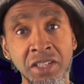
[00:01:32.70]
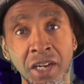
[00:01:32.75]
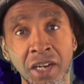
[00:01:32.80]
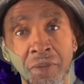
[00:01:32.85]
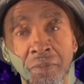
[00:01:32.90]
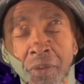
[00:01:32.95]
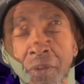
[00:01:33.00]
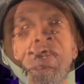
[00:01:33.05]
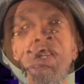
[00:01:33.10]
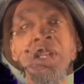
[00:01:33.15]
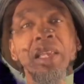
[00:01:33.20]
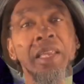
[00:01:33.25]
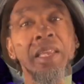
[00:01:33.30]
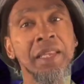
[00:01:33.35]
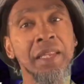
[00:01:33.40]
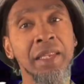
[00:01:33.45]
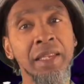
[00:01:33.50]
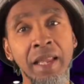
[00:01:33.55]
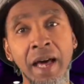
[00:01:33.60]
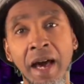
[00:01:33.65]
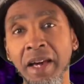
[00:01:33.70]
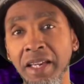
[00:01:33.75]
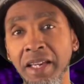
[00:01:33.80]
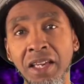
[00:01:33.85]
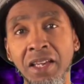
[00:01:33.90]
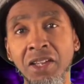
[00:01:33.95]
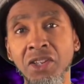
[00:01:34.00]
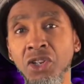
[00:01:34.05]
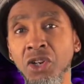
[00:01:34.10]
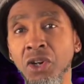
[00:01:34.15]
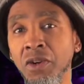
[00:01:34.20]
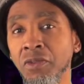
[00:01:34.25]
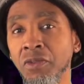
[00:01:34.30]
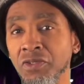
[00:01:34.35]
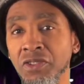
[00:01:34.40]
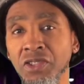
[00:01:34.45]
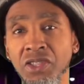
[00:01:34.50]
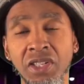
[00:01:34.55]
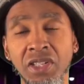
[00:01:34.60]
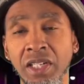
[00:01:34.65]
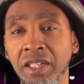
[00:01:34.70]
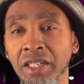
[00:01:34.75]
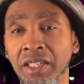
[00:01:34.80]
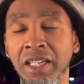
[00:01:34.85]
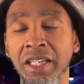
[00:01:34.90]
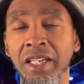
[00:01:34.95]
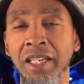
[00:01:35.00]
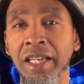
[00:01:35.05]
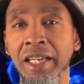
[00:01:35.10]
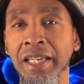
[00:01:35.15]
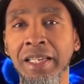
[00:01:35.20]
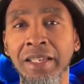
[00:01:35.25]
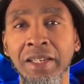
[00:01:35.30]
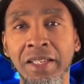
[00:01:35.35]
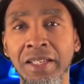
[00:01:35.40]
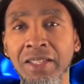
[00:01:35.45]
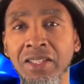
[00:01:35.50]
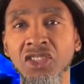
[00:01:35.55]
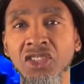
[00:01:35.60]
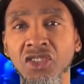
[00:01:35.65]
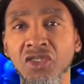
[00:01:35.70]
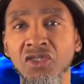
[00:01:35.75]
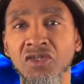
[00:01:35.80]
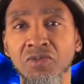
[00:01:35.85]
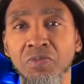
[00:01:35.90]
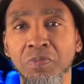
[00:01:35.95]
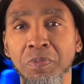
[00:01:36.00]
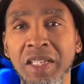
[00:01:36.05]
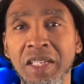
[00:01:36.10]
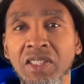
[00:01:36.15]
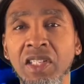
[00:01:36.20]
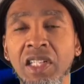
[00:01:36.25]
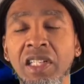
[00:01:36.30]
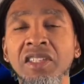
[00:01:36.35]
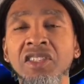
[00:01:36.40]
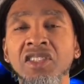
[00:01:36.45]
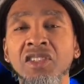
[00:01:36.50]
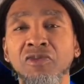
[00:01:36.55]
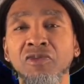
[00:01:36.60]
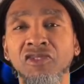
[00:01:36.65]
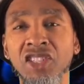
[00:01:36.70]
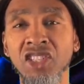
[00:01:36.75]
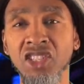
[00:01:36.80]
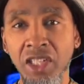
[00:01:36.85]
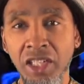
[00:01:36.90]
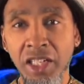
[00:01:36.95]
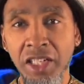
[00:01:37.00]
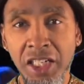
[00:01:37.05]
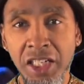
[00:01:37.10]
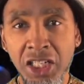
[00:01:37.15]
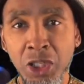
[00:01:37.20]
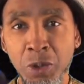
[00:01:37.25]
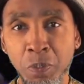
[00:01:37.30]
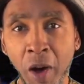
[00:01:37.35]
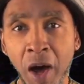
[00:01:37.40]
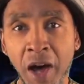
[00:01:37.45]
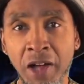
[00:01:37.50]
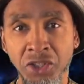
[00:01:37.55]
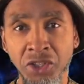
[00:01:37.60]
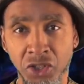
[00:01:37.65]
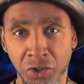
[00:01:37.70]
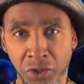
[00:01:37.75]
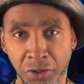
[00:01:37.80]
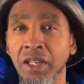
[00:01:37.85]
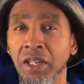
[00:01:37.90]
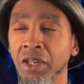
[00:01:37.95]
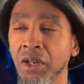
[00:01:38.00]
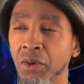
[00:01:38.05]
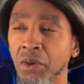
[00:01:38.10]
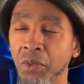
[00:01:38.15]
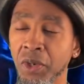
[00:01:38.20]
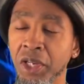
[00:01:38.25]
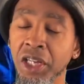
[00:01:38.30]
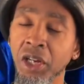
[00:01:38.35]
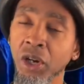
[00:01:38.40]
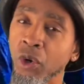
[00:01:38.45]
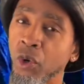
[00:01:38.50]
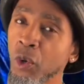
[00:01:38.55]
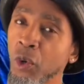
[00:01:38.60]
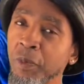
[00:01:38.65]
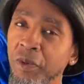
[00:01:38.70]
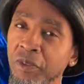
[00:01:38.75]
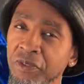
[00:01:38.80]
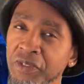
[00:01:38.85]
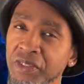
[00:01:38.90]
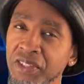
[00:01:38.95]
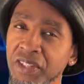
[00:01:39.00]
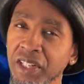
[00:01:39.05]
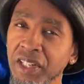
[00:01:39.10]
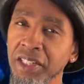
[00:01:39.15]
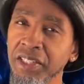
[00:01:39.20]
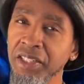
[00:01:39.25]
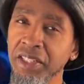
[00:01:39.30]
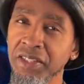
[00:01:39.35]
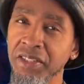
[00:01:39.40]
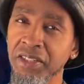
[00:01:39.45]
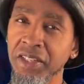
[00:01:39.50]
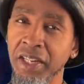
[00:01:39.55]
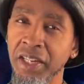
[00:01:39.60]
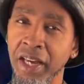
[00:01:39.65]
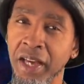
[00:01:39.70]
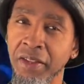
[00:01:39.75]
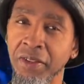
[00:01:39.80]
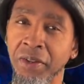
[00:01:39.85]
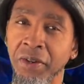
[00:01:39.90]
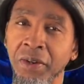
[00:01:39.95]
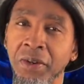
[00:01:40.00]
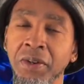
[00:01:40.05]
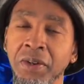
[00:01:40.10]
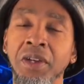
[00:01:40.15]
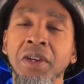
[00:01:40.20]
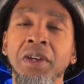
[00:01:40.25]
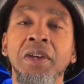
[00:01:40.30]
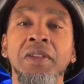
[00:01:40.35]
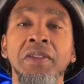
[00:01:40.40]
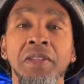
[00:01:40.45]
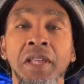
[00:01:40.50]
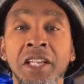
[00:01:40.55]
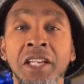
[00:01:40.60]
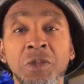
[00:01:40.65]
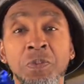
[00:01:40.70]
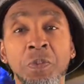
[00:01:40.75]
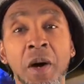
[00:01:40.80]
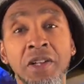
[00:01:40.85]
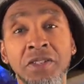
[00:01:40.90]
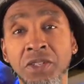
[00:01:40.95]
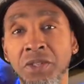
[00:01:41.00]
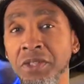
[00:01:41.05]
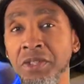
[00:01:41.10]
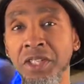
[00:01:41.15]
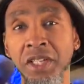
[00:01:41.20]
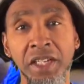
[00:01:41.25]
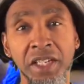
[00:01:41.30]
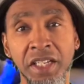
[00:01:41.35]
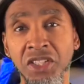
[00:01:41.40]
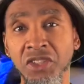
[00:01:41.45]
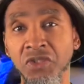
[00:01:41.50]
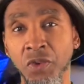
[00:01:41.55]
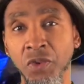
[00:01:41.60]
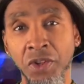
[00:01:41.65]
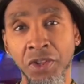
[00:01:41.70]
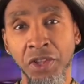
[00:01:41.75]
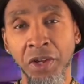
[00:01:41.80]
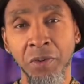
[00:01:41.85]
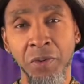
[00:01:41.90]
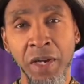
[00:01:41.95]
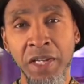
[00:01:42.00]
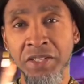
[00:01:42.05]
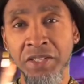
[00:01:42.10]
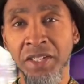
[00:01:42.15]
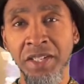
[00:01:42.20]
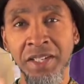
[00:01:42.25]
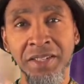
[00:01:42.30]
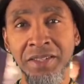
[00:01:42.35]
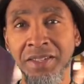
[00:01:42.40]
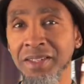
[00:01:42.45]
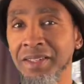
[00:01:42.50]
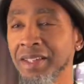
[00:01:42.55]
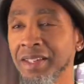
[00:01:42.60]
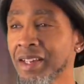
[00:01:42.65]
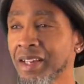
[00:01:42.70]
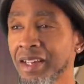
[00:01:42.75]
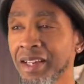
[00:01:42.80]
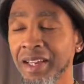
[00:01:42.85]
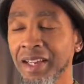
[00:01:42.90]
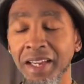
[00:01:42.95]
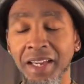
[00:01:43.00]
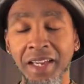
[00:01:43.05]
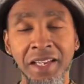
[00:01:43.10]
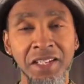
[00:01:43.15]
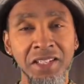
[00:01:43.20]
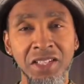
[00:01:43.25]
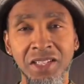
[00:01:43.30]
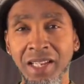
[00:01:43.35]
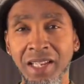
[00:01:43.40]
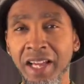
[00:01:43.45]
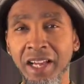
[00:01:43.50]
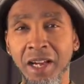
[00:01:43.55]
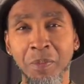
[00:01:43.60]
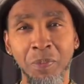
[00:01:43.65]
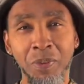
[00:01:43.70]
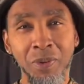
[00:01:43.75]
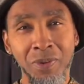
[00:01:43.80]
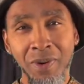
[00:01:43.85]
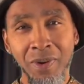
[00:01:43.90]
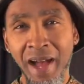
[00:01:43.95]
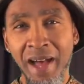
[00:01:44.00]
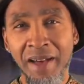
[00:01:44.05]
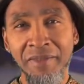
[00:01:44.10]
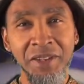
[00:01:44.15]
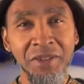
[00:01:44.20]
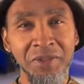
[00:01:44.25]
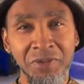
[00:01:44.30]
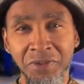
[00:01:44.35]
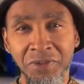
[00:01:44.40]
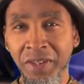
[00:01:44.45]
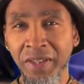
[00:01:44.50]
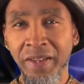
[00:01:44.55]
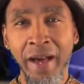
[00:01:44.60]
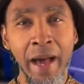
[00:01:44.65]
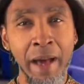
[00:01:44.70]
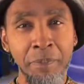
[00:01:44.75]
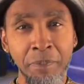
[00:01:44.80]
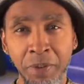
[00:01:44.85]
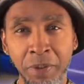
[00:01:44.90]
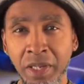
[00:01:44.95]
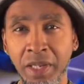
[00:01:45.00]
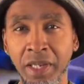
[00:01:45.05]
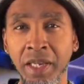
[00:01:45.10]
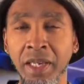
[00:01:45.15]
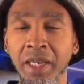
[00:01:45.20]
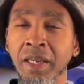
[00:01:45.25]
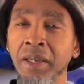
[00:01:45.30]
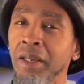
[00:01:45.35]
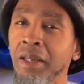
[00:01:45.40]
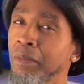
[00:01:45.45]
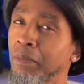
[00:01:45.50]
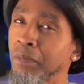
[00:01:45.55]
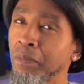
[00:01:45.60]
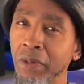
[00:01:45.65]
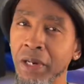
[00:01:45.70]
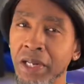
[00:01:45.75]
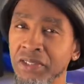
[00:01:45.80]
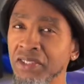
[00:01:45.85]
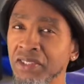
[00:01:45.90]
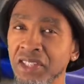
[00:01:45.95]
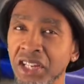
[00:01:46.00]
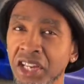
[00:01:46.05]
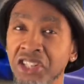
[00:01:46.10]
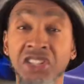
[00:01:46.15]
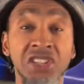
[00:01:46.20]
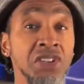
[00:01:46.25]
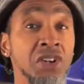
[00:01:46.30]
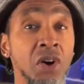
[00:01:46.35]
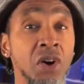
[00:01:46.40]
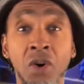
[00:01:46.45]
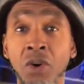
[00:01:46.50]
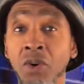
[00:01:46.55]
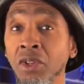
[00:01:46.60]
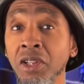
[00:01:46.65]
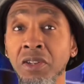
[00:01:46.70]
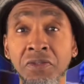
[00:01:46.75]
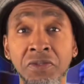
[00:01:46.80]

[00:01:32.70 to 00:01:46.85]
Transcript: up lock in your facility, and this is basically facility sponsored. We get a group of facilities together, they sponsor tickets for their residents, and it's like a private VIP presentation only